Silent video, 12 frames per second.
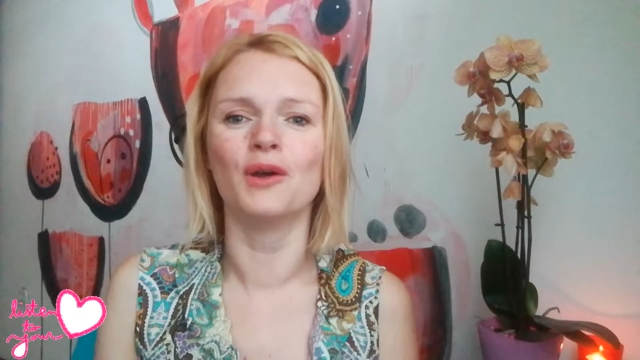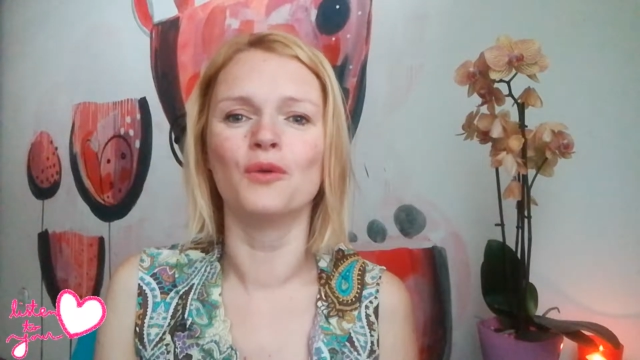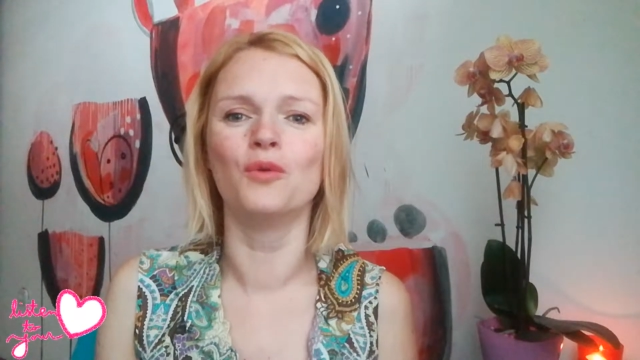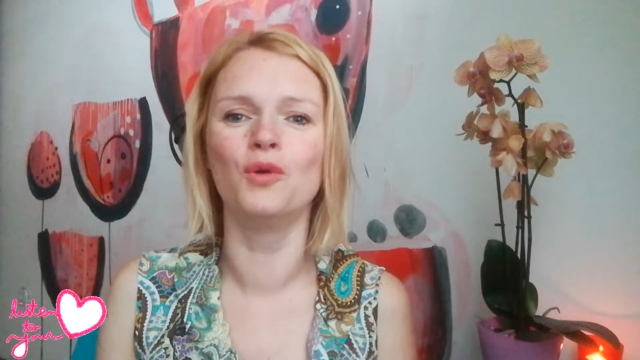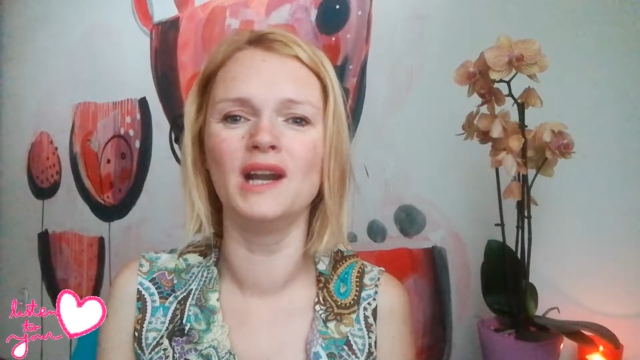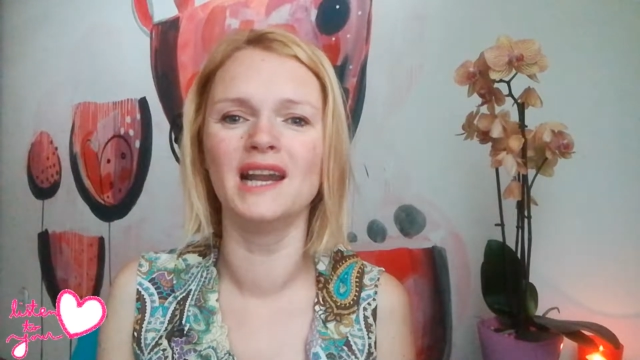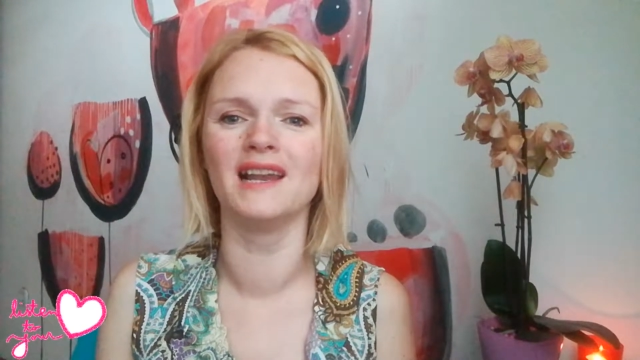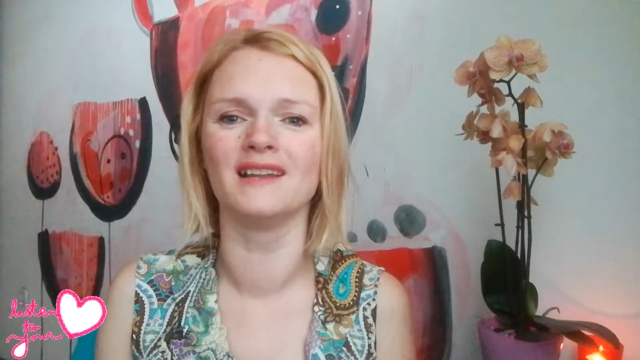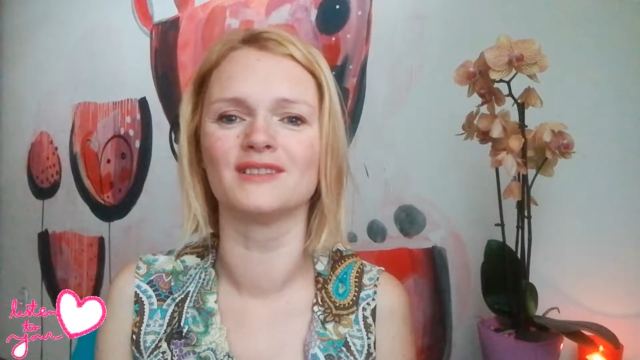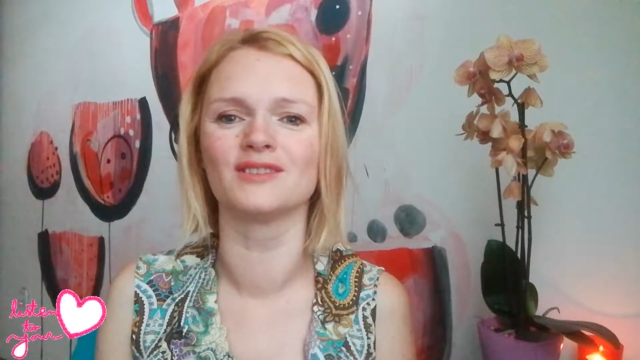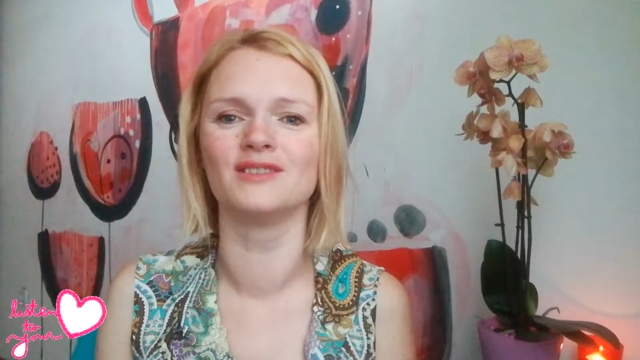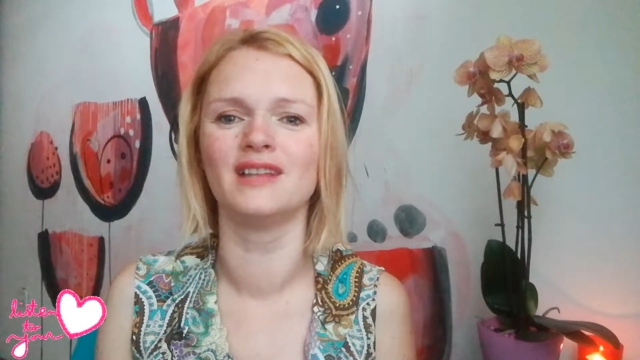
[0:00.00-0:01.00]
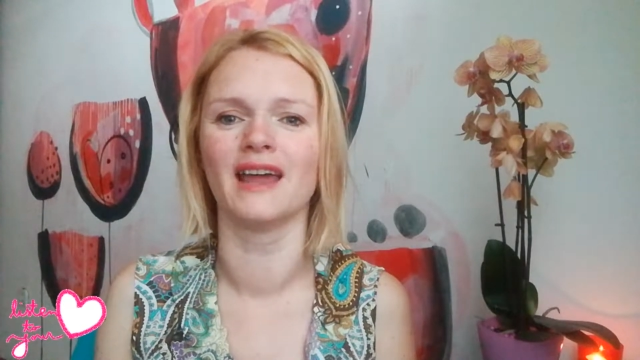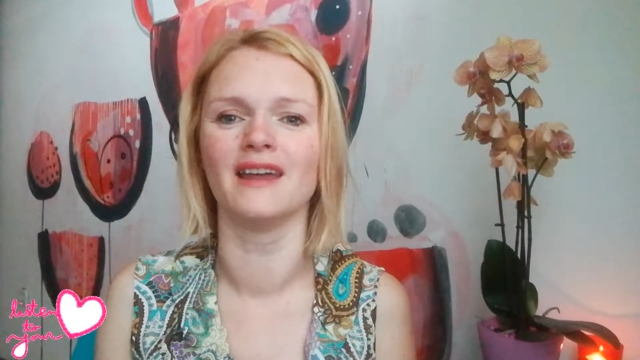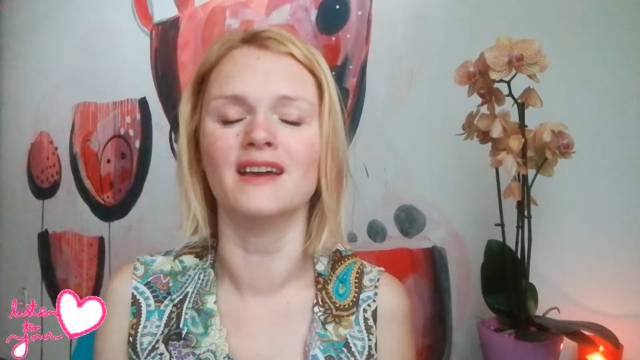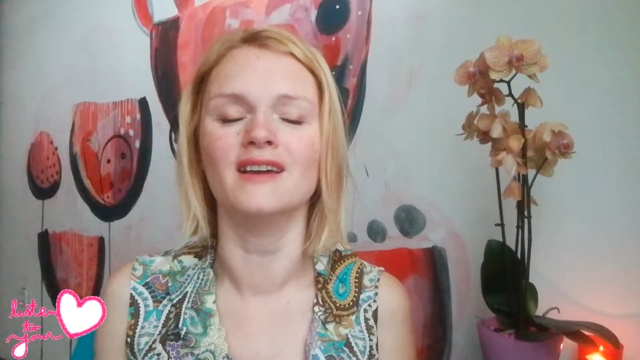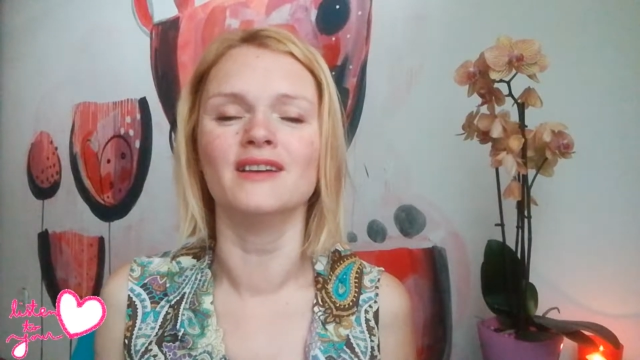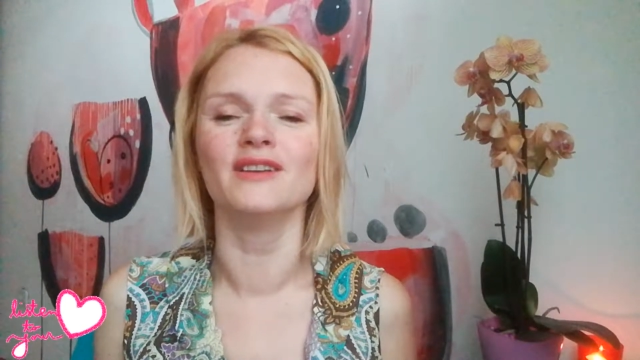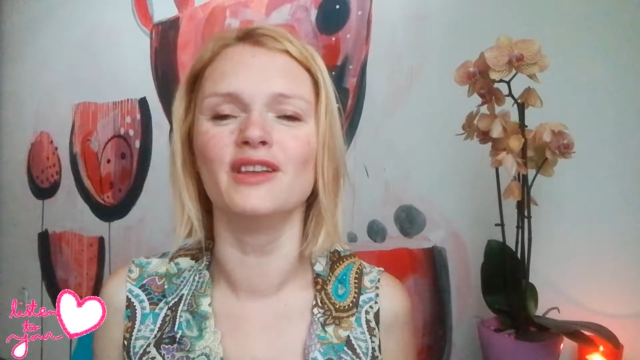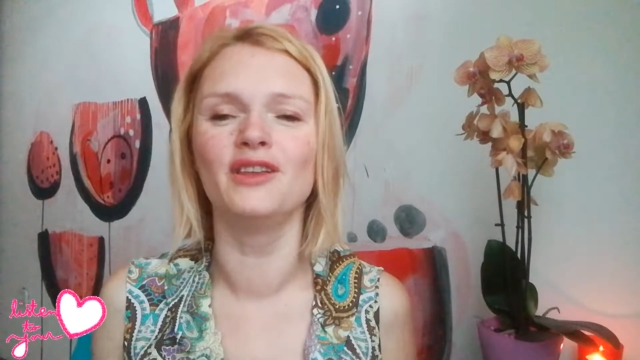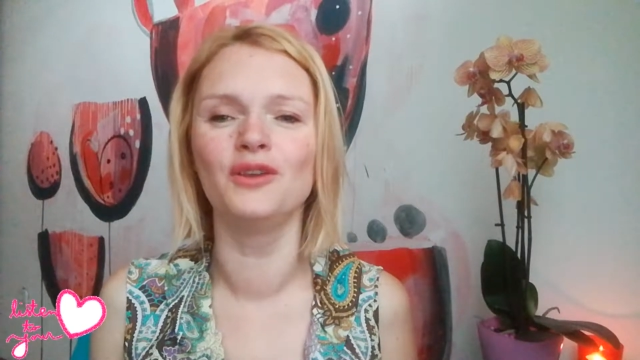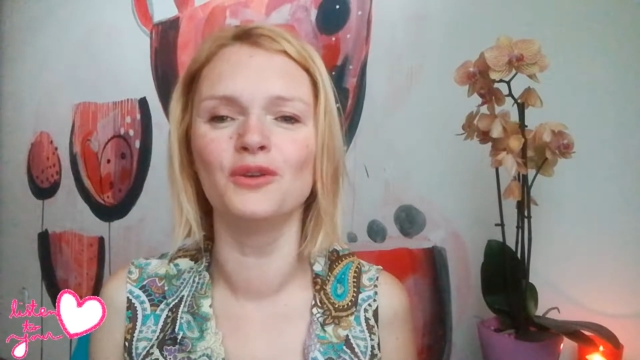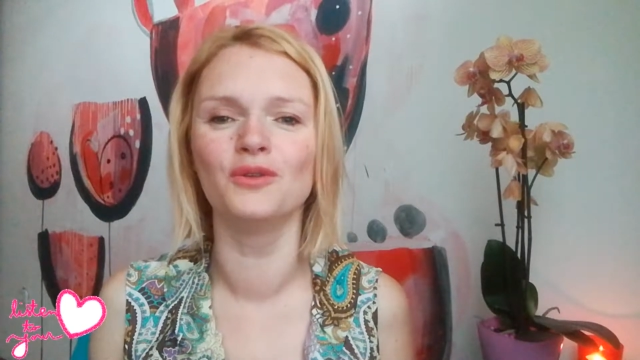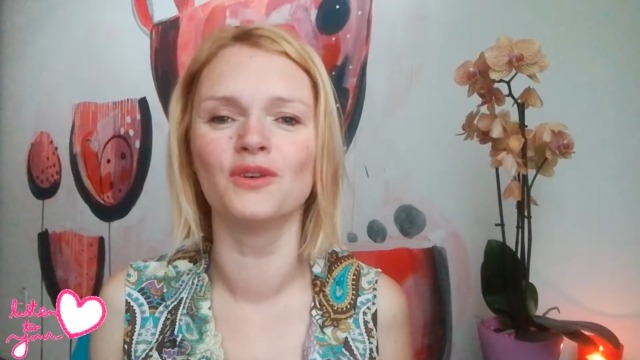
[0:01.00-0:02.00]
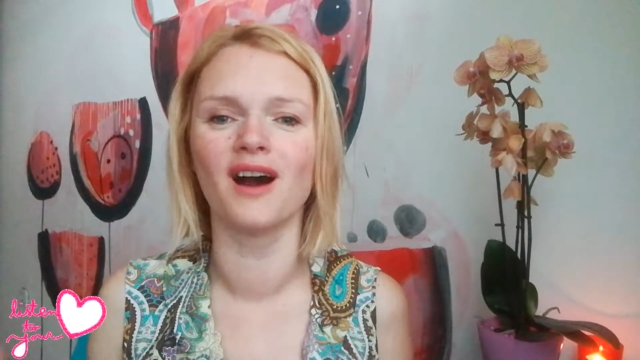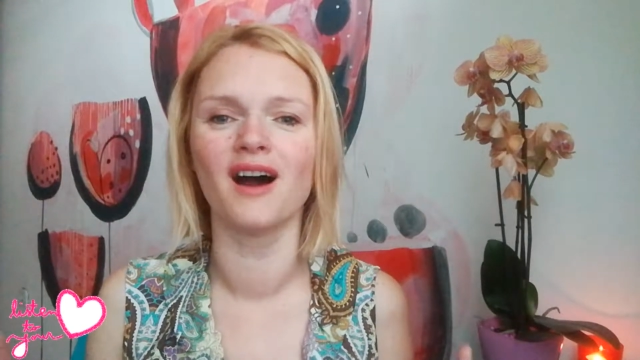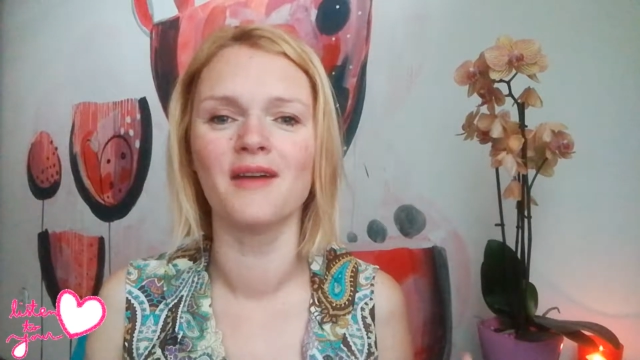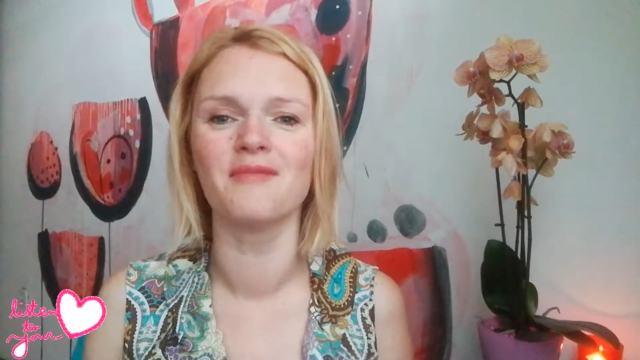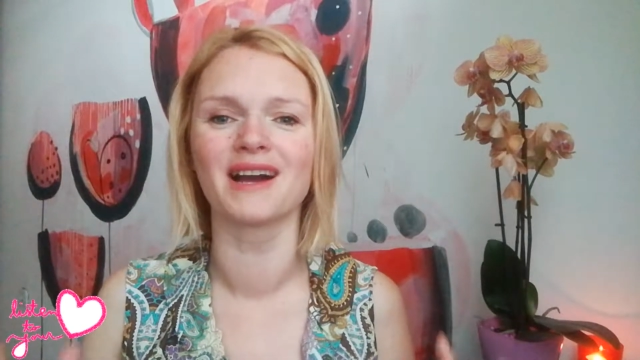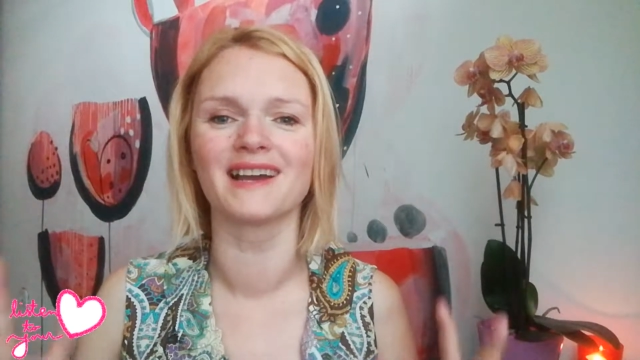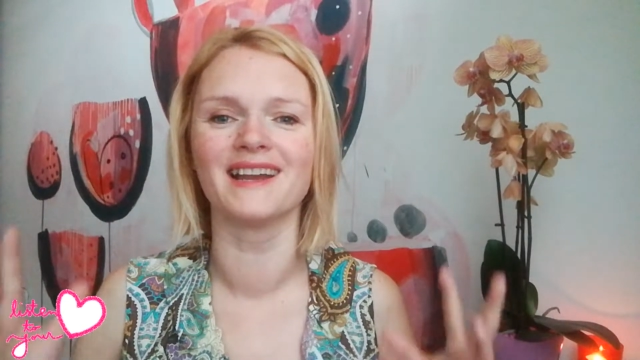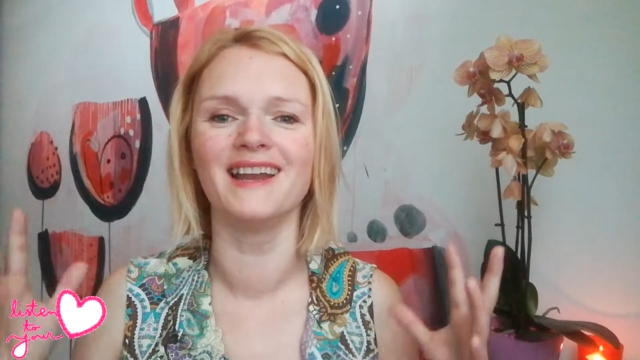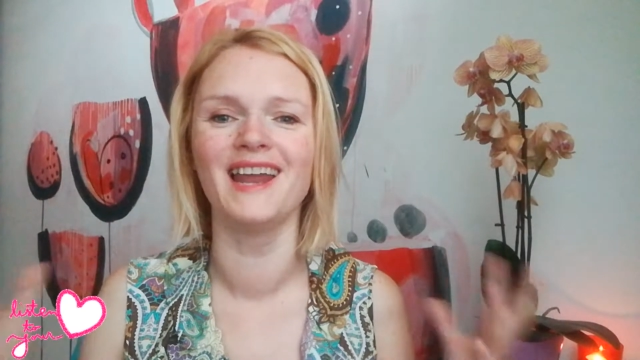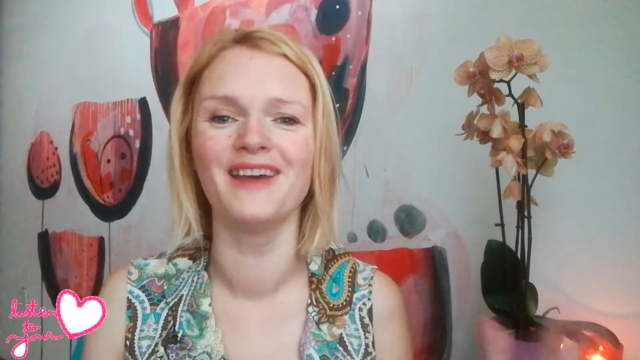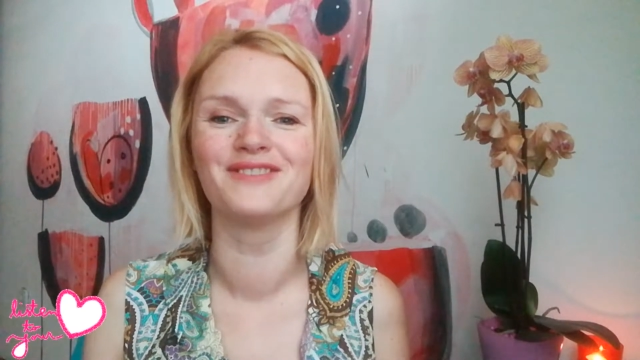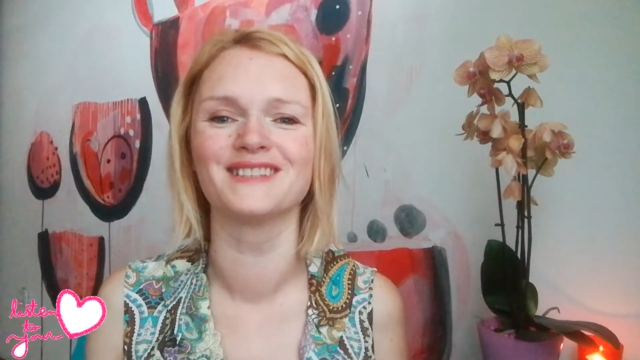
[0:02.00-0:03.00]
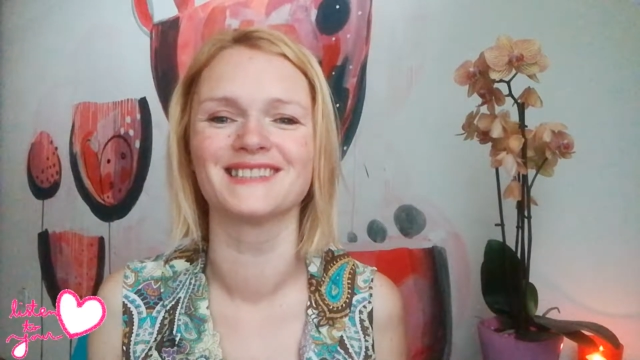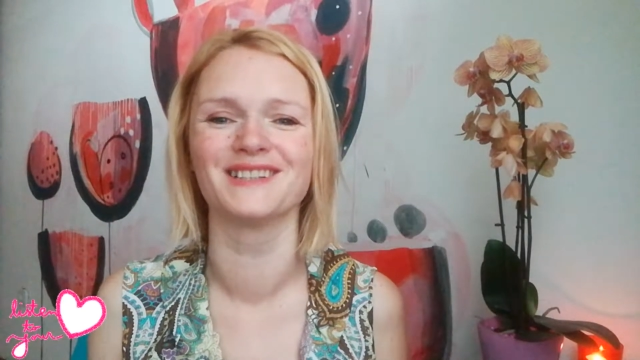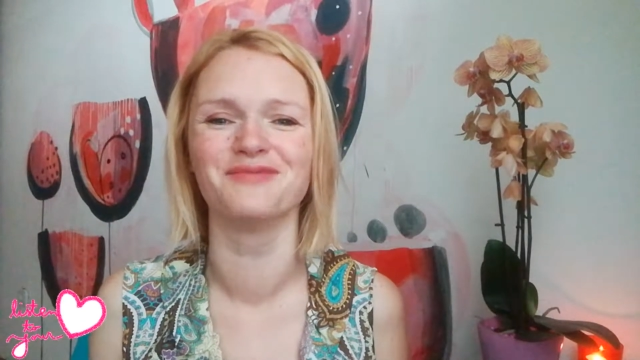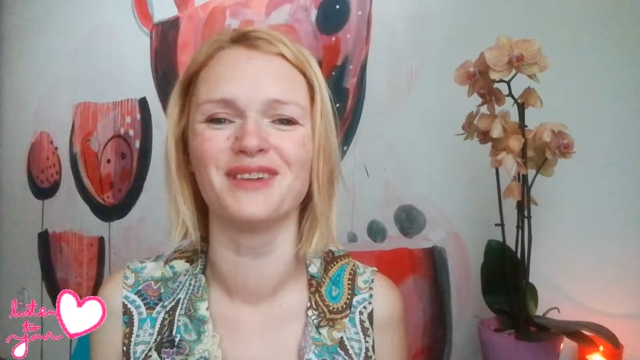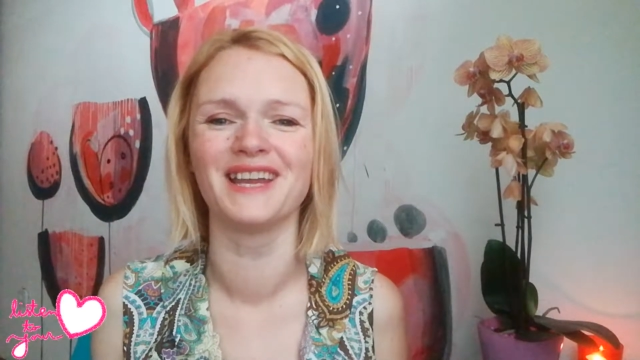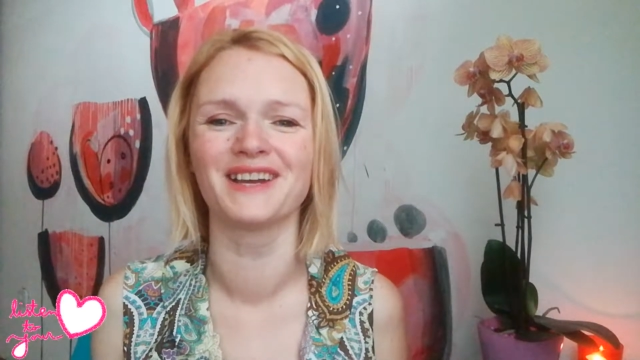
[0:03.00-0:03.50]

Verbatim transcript: Really today, you are magnificent being